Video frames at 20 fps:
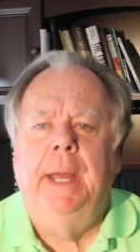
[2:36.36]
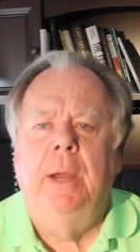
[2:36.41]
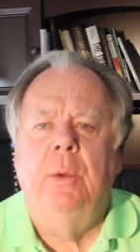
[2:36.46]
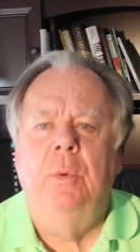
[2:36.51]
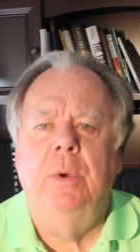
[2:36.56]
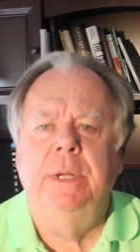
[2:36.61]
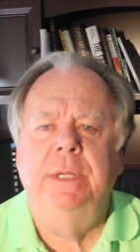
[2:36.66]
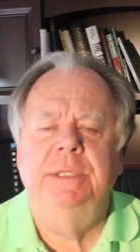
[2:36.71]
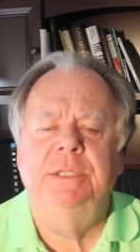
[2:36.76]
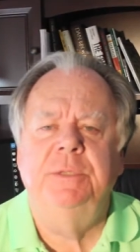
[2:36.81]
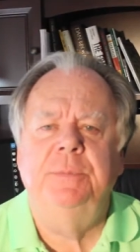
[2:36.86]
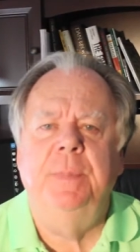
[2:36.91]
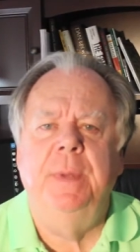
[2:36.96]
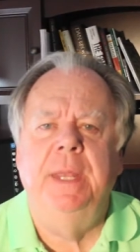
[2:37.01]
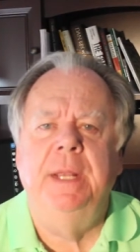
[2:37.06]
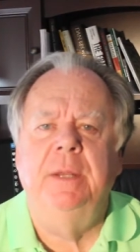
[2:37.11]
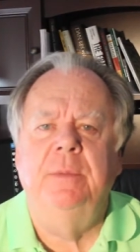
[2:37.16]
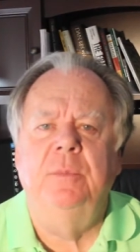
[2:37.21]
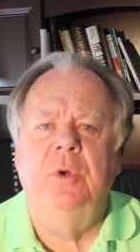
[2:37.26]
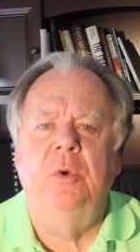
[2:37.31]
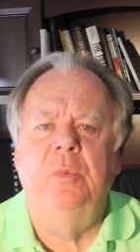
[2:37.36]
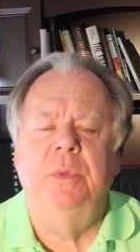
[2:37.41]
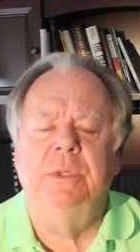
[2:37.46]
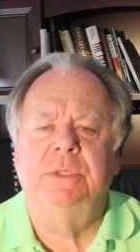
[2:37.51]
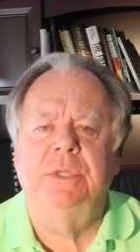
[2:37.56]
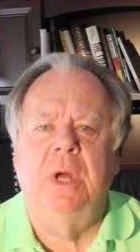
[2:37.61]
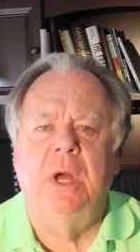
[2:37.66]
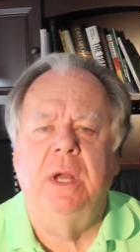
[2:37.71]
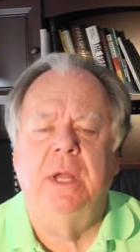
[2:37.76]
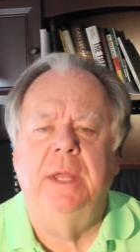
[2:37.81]
I want to spend a
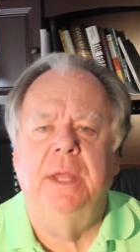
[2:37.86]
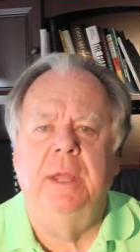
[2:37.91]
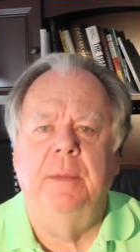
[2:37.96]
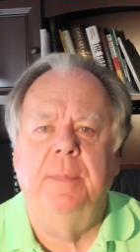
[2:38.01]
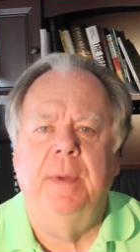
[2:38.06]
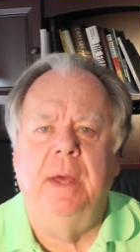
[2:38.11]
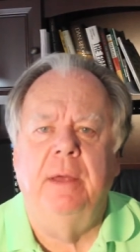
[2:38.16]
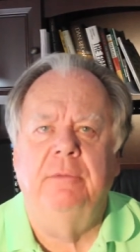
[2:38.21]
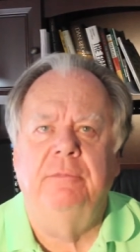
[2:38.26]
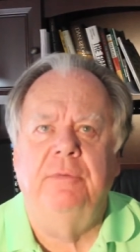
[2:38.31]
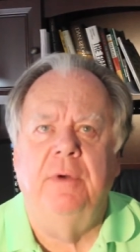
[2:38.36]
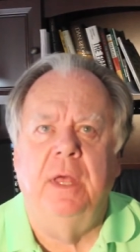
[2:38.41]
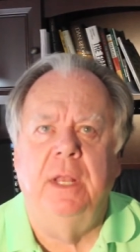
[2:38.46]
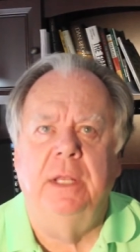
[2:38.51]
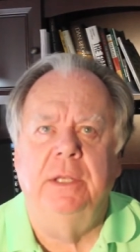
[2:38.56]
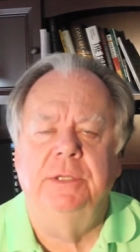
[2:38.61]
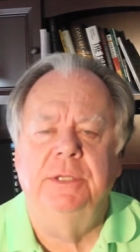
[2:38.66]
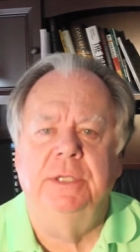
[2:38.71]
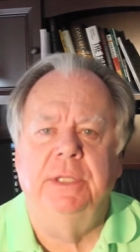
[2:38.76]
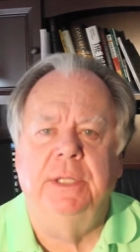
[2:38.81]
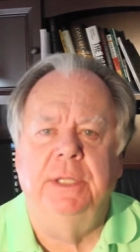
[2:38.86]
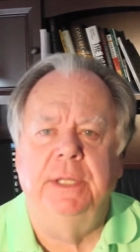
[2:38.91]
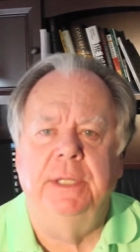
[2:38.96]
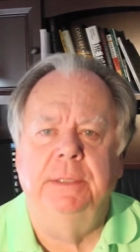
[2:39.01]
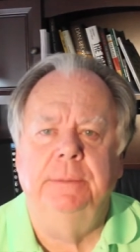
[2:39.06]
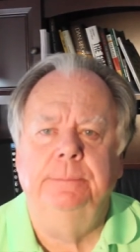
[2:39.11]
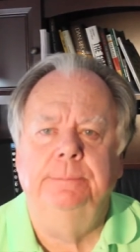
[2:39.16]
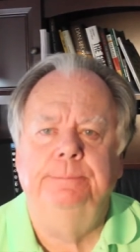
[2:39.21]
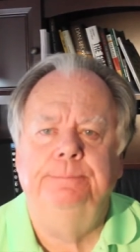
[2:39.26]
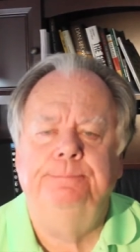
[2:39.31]
moment talking about
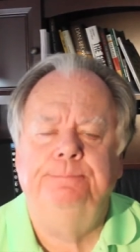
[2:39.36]
volatility.